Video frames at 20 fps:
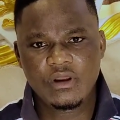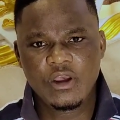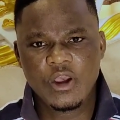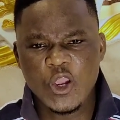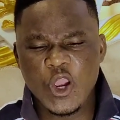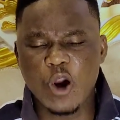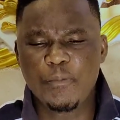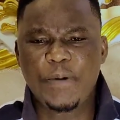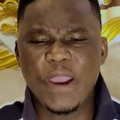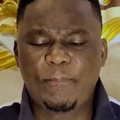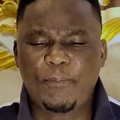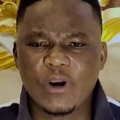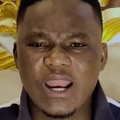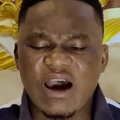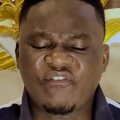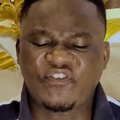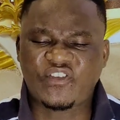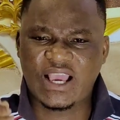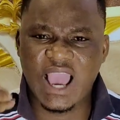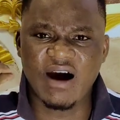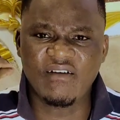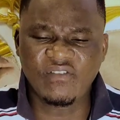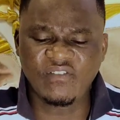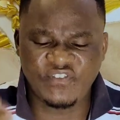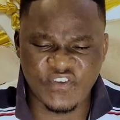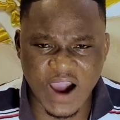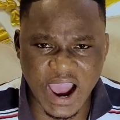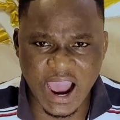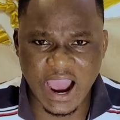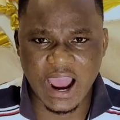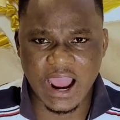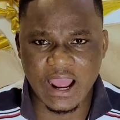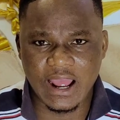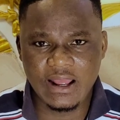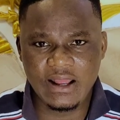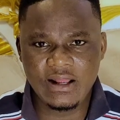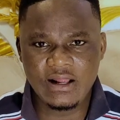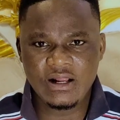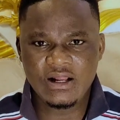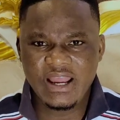You people have come far
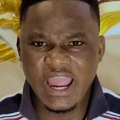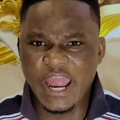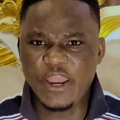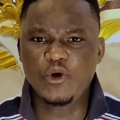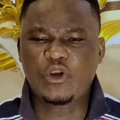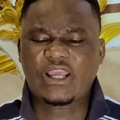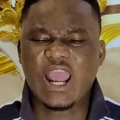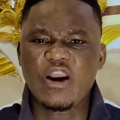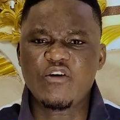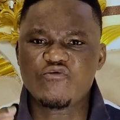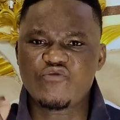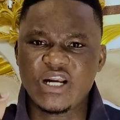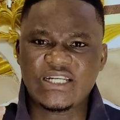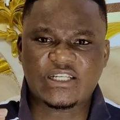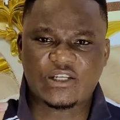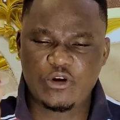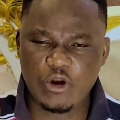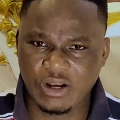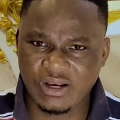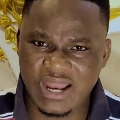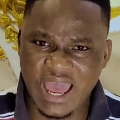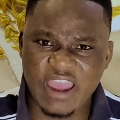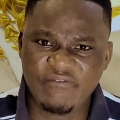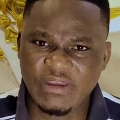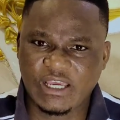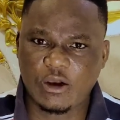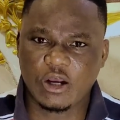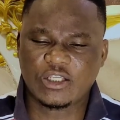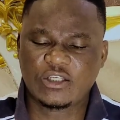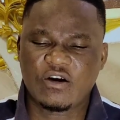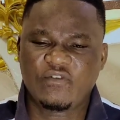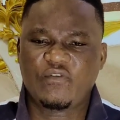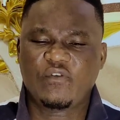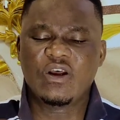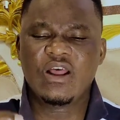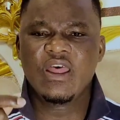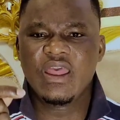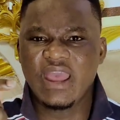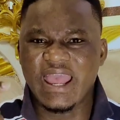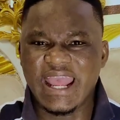and you can't risk your life because
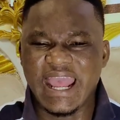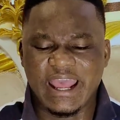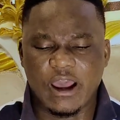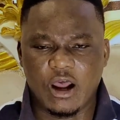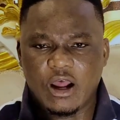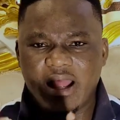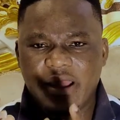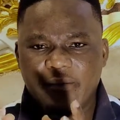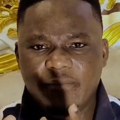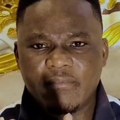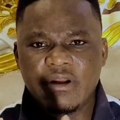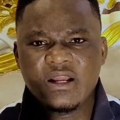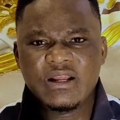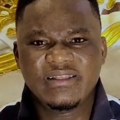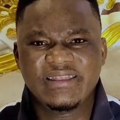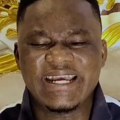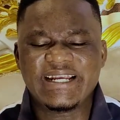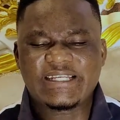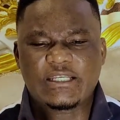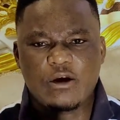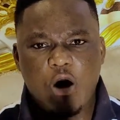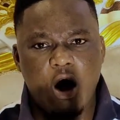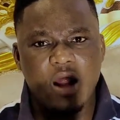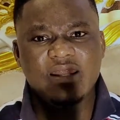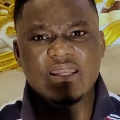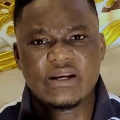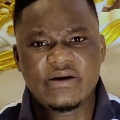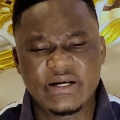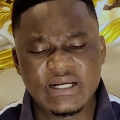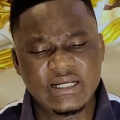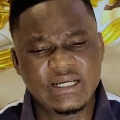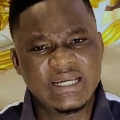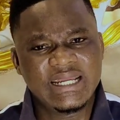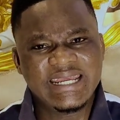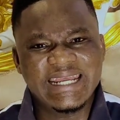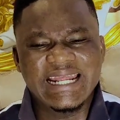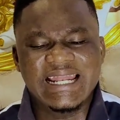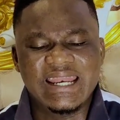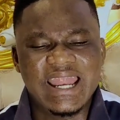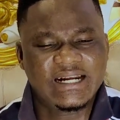of these ordinary
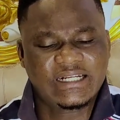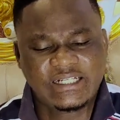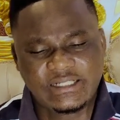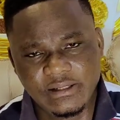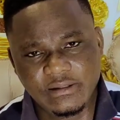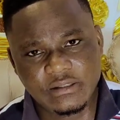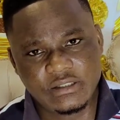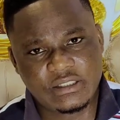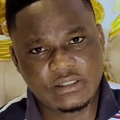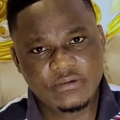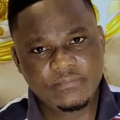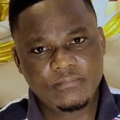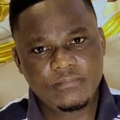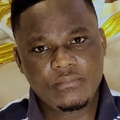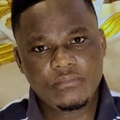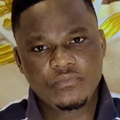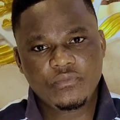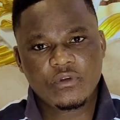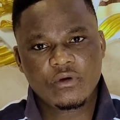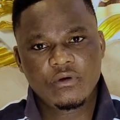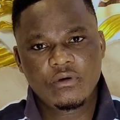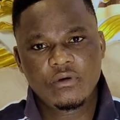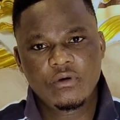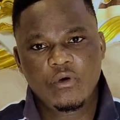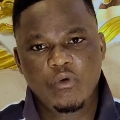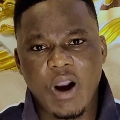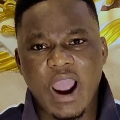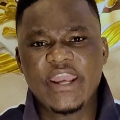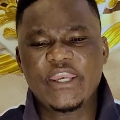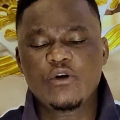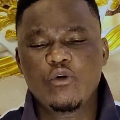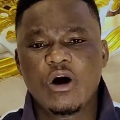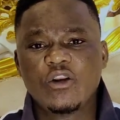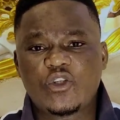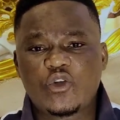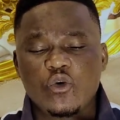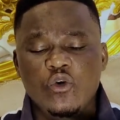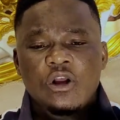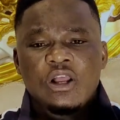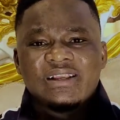elections. Why do you want
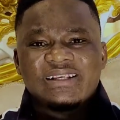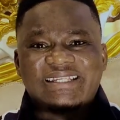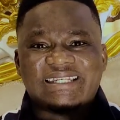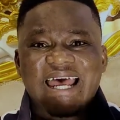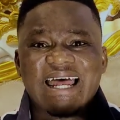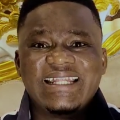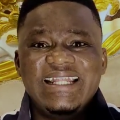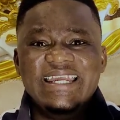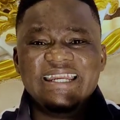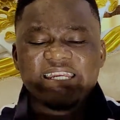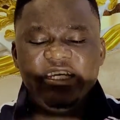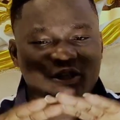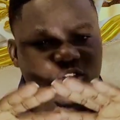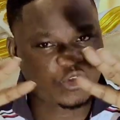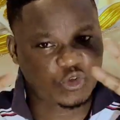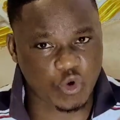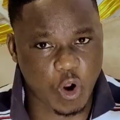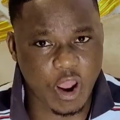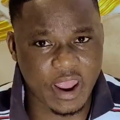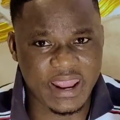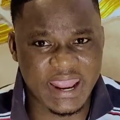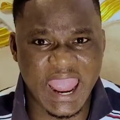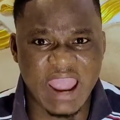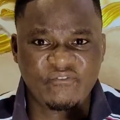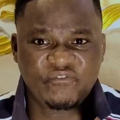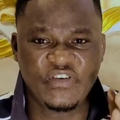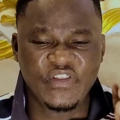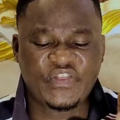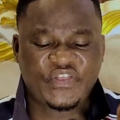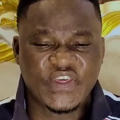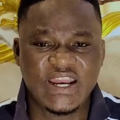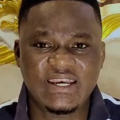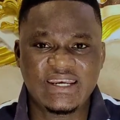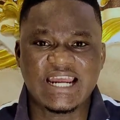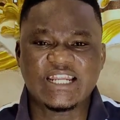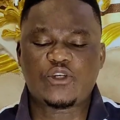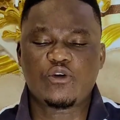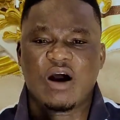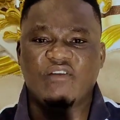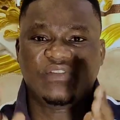to suddenly destroy everything
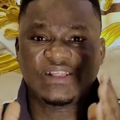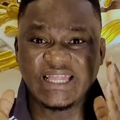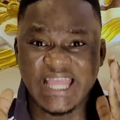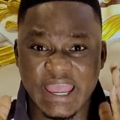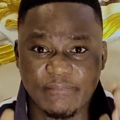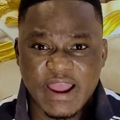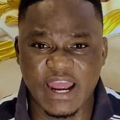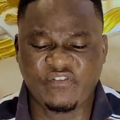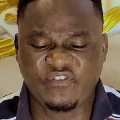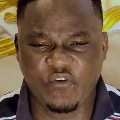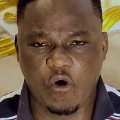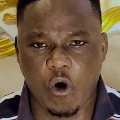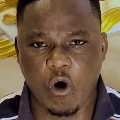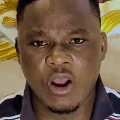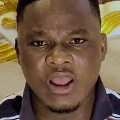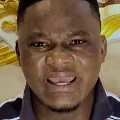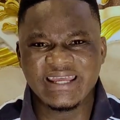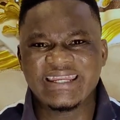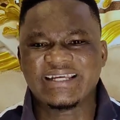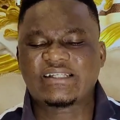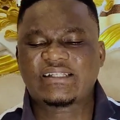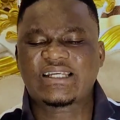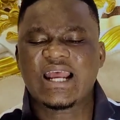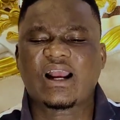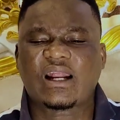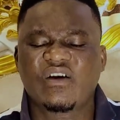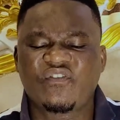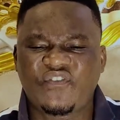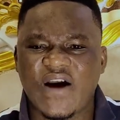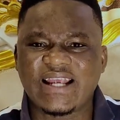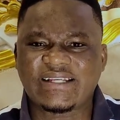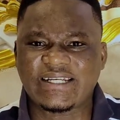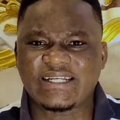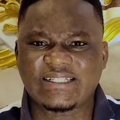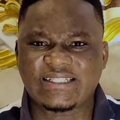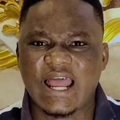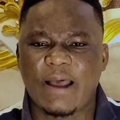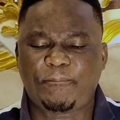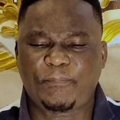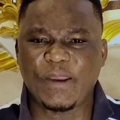that you have labored for, the sacrifices
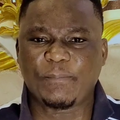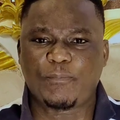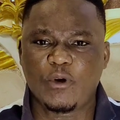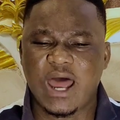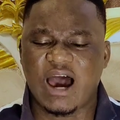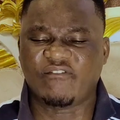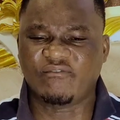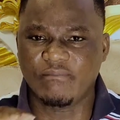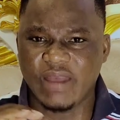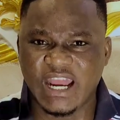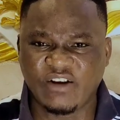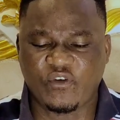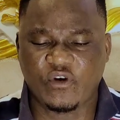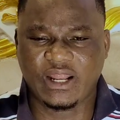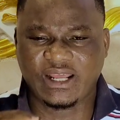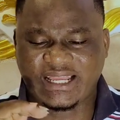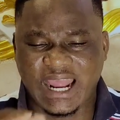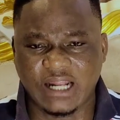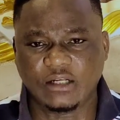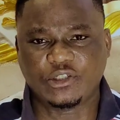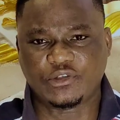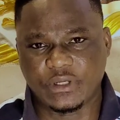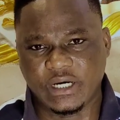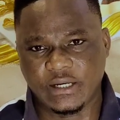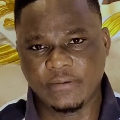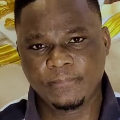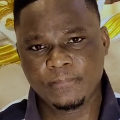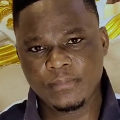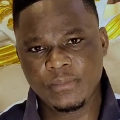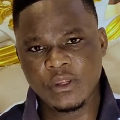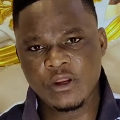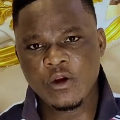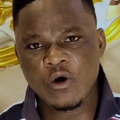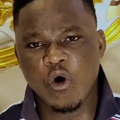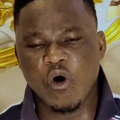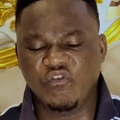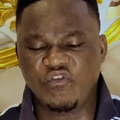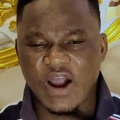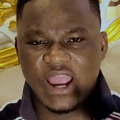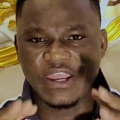that people have made for the country
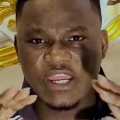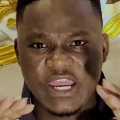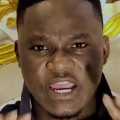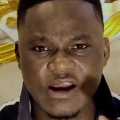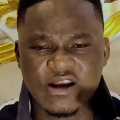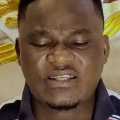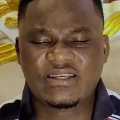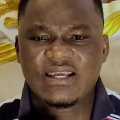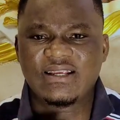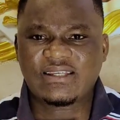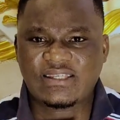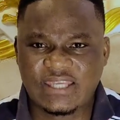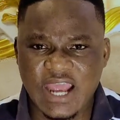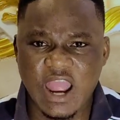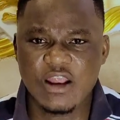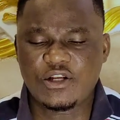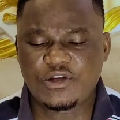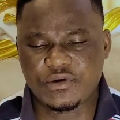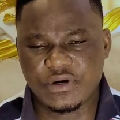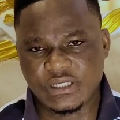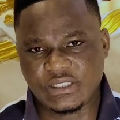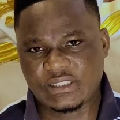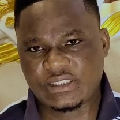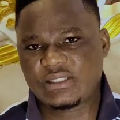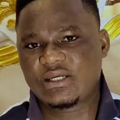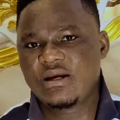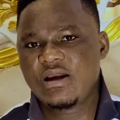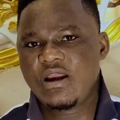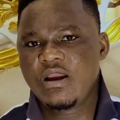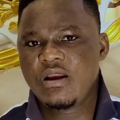over years and centuries,